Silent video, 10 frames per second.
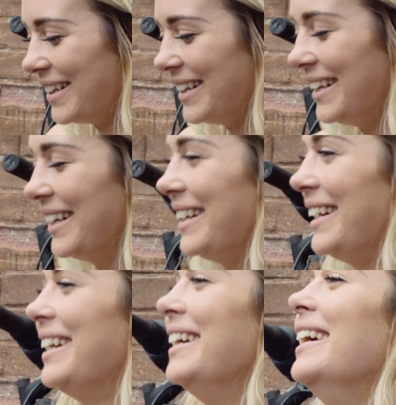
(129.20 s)
I think she
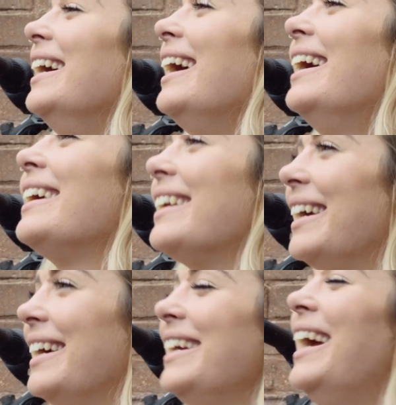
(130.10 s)
was really
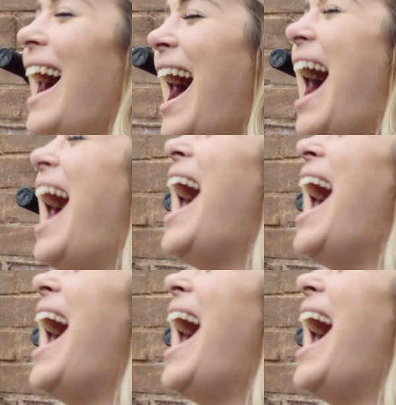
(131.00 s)
brave to